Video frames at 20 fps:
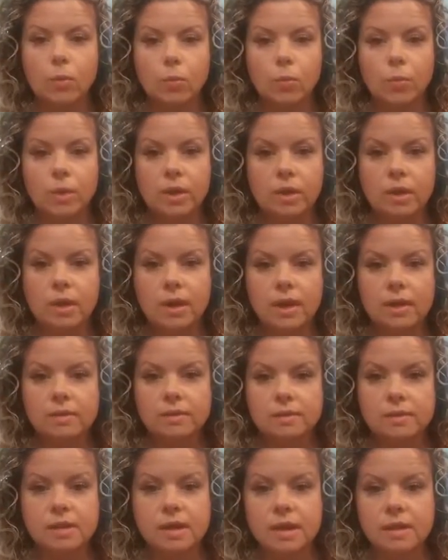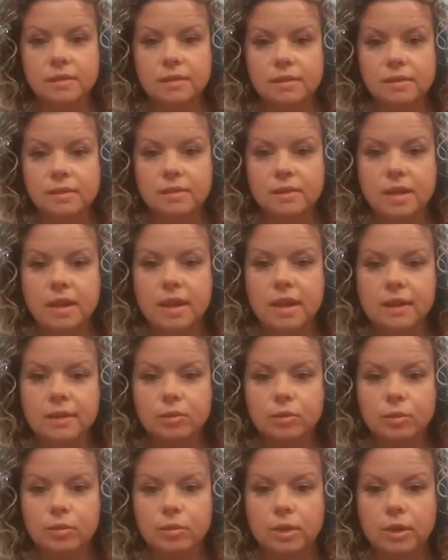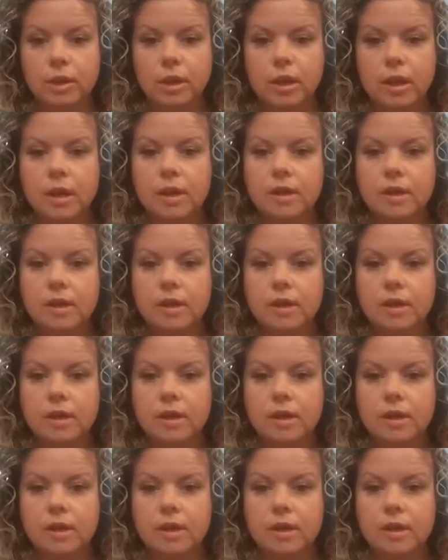we as stylists at Adored